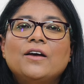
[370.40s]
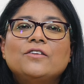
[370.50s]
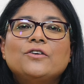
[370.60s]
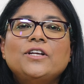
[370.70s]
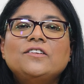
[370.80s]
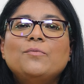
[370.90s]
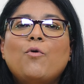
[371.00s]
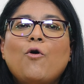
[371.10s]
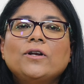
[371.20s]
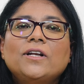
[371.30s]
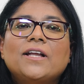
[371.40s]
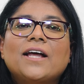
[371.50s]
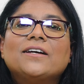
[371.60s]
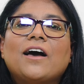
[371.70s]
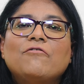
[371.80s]
So it is important
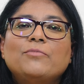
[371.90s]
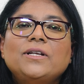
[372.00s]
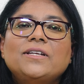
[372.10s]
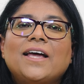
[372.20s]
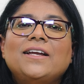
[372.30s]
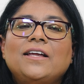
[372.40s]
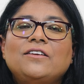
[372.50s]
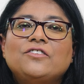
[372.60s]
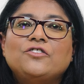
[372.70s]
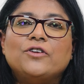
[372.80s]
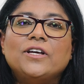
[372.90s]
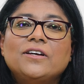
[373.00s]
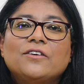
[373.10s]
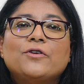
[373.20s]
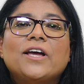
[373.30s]
that government and industry
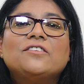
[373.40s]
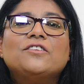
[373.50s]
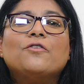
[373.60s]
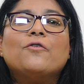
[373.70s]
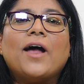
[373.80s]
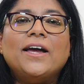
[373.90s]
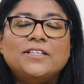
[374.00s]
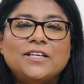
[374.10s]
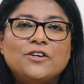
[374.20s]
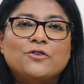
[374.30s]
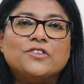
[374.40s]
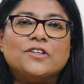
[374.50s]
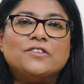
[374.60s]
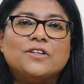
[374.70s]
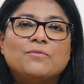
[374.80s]
creates the right
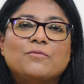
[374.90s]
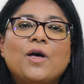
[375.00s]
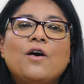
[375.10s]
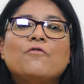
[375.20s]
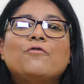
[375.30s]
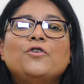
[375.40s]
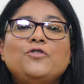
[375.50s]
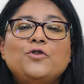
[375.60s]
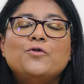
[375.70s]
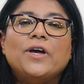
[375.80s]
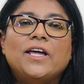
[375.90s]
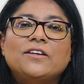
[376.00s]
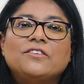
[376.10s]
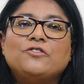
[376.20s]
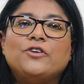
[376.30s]
ecosystem for new
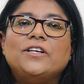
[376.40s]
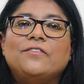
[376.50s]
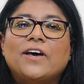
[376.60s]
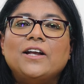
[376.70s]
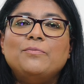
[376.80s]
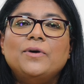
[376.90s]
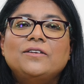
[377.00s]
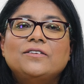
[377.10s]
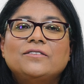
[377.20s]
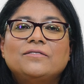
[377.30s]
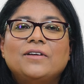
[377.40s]
industry development